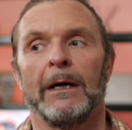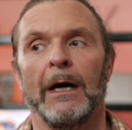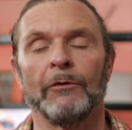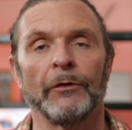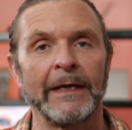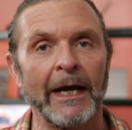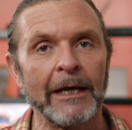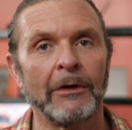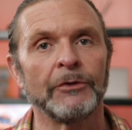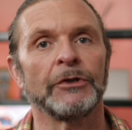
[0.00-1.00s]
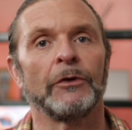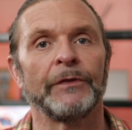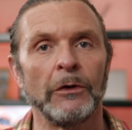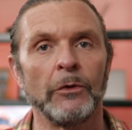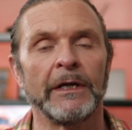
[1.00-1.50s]
I've got the A-roll shot,
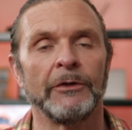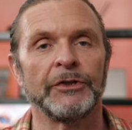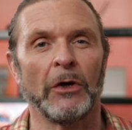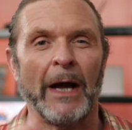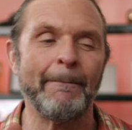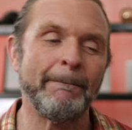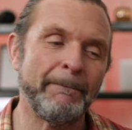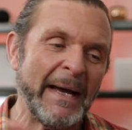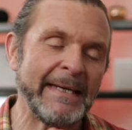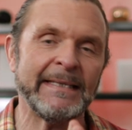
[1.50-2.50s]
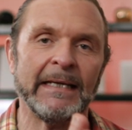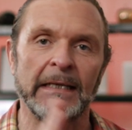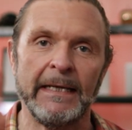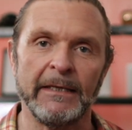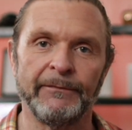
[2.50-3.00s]
the audio shot, and
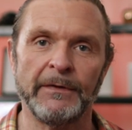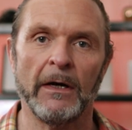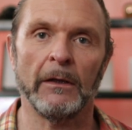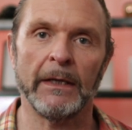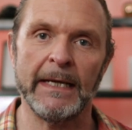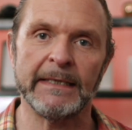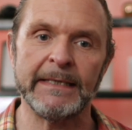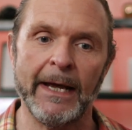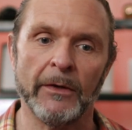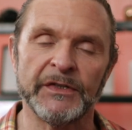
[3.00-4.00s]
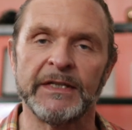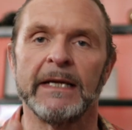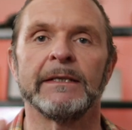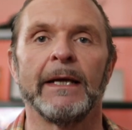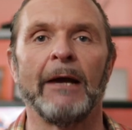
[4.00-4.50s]
basically the file is now
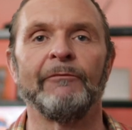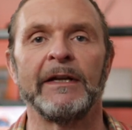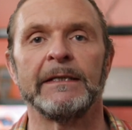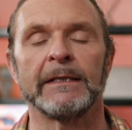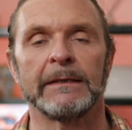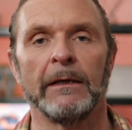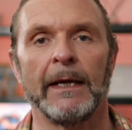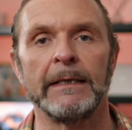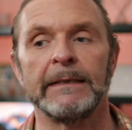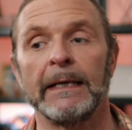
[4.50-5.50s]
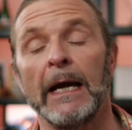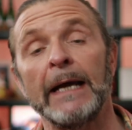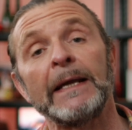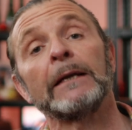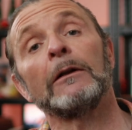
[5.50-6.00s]
synced and ready to start editing.
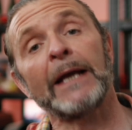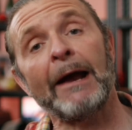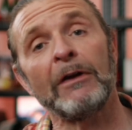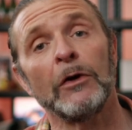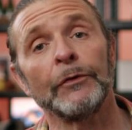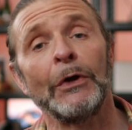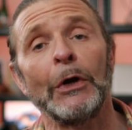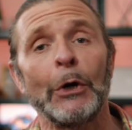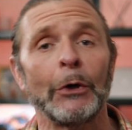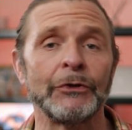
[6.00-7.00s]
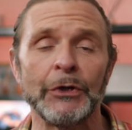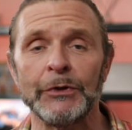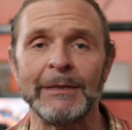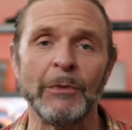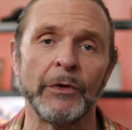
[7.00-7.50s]
And then I'll carry on
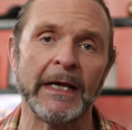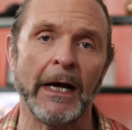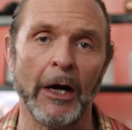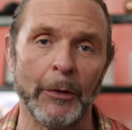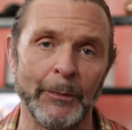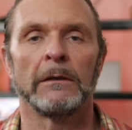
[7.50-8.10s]
Tuesday morning at home.